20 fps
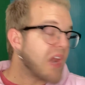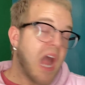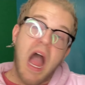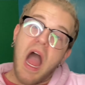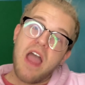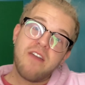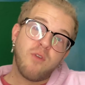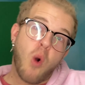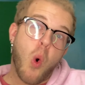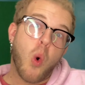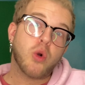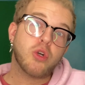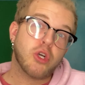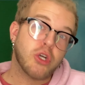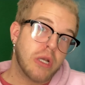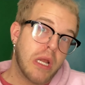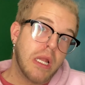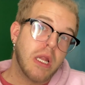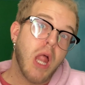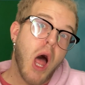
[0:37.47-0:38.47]
I've ordered
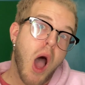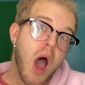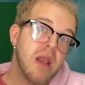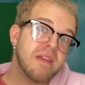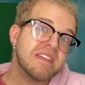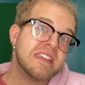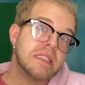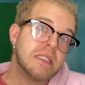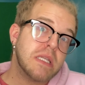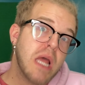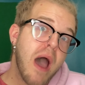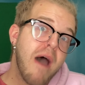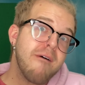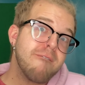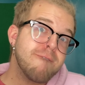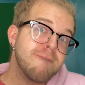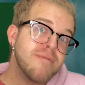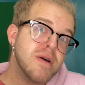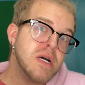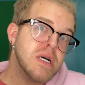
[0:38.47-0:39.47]
a lot of
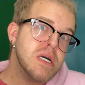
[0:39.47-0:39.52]
stuff